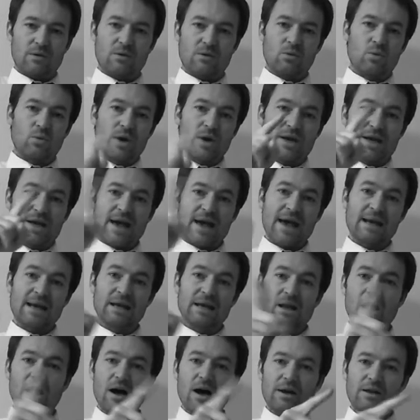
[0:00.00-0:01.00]
read a
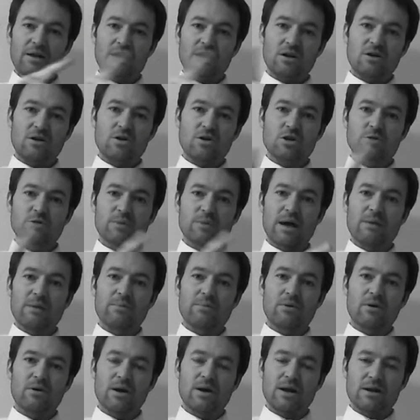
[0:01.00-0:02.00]
headline in a
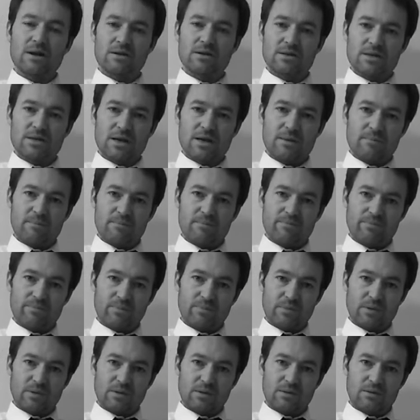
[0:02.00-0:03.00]
newspaper and um,
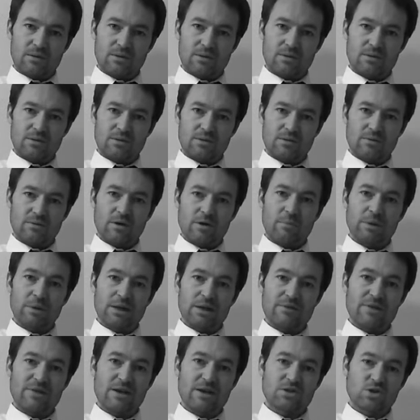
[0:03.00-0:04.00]
they'll
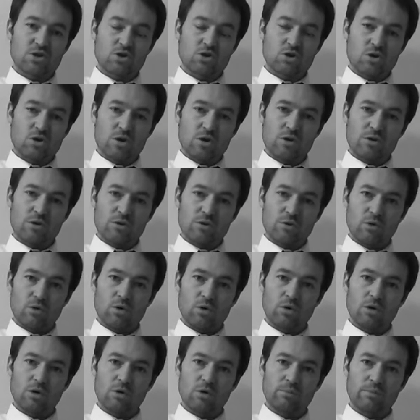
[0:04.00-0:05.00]
believe that's the truth,
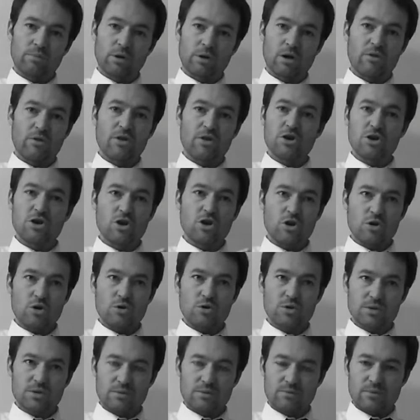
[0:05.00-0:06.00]
or they'll put on the
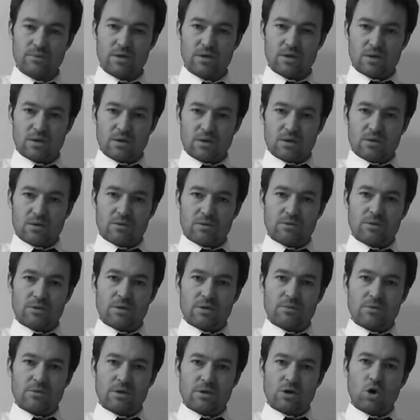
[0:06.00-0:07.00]
news,
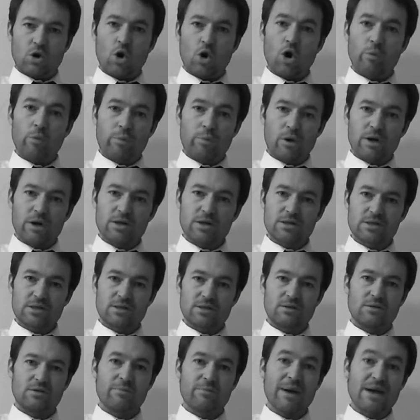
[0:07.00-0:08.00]
the the corporate,
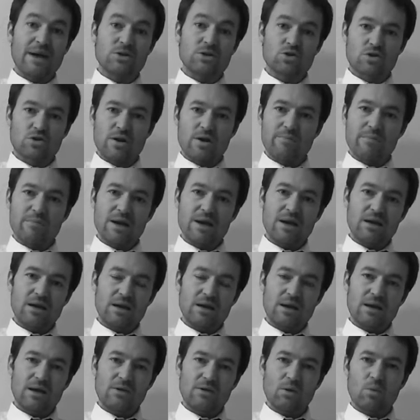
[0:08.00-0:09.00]
the mainstream
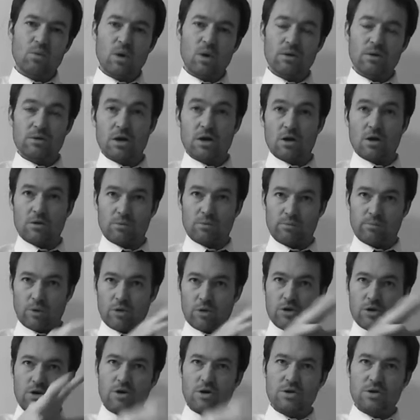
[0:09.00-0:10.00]
media, they'll you know they'll put
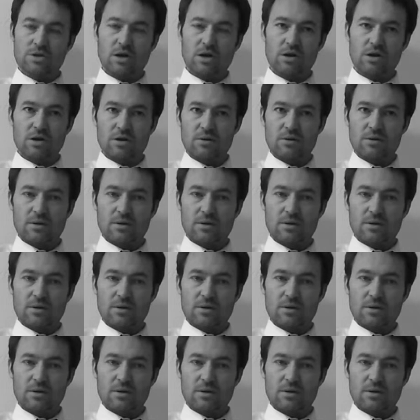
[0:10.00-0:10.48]
the news on and